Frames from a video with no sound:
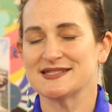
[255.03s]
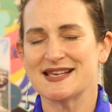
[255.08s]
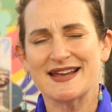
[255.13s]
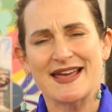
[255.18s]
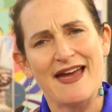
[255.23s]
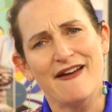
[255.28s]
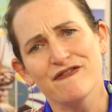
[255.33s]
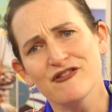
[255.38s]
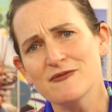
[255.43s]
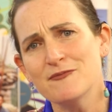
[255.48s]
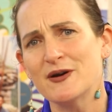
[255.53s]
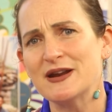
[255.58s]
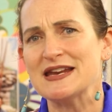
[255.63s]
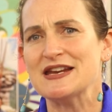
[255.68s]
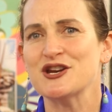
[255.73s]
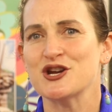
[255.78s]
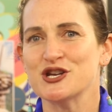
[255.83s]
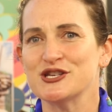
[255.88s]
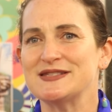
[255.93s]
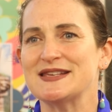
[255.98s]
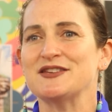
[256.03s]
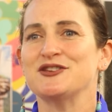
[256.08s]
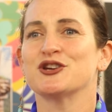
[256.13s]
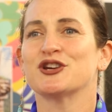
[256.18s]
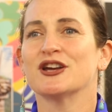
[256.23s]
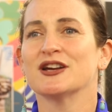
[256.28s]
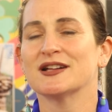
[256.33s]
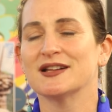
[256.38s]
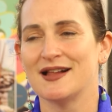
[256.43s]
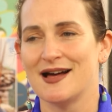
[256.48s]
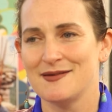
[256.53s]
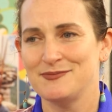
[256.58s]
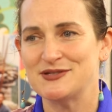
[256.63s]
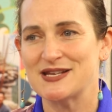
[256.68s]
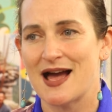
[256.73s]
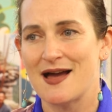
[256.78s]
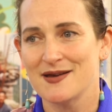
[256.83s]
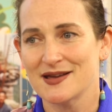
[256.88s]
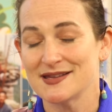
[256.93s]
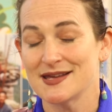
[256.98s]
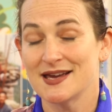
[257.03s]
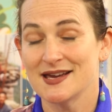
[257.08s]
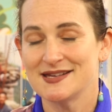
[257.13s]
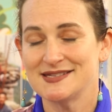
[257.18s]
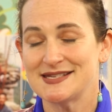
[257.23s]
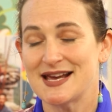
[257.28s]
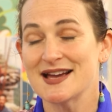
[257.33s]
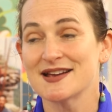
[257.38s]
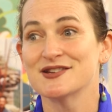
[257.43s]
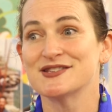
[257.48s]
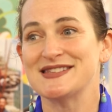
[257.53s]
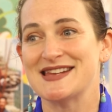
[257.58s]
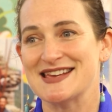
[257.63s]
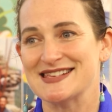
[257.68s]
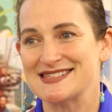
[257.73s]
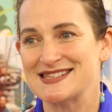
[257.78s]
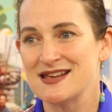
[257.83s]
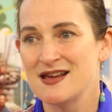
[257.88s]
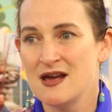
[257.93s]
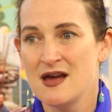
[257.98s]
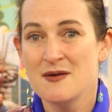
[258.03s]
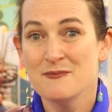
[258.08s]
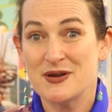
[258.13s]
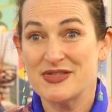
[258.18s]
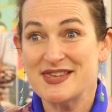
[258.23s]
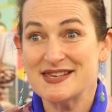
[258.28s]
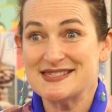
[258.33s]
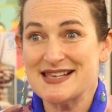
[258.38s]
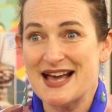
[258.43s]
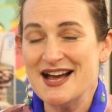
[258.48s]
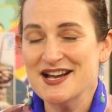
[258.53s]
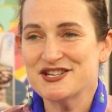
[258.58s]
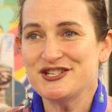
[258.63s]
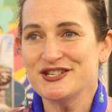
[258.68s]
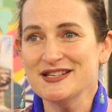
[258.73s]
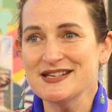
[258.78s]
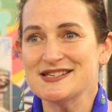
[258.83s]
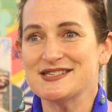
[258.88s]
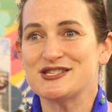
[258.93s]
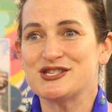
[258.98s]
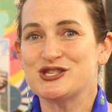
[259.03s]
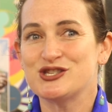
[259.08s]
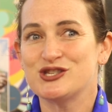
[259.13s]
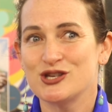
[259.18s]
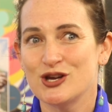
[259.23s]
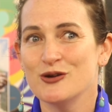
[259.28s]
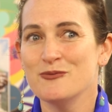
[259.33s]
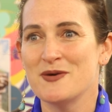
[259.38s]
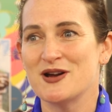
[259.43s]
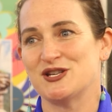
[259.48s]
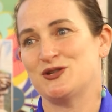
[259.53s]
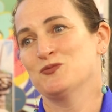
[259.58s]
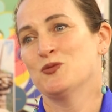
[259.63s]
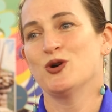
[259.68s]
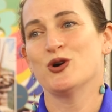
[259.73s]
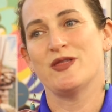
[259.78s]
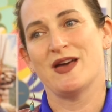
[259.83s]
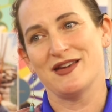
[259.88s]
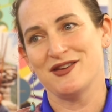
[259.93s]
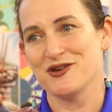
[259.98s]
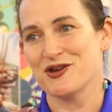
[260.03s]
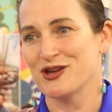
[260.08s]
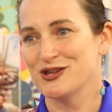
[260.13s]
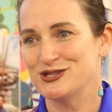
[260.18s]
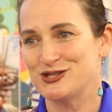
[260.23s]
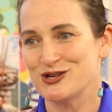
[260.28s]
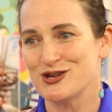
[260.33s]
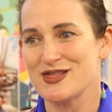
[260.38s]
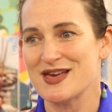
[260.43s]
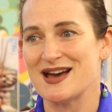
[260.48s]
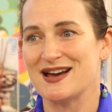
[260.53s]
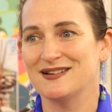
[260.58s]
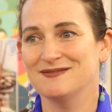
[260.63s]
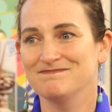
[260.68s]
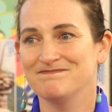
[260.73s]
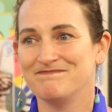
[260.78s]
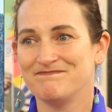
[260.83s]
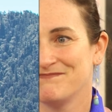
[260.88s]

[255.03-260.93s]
Like, everybody knows that you can climb Tiger's Nest, but there's actually so much more that you can do there.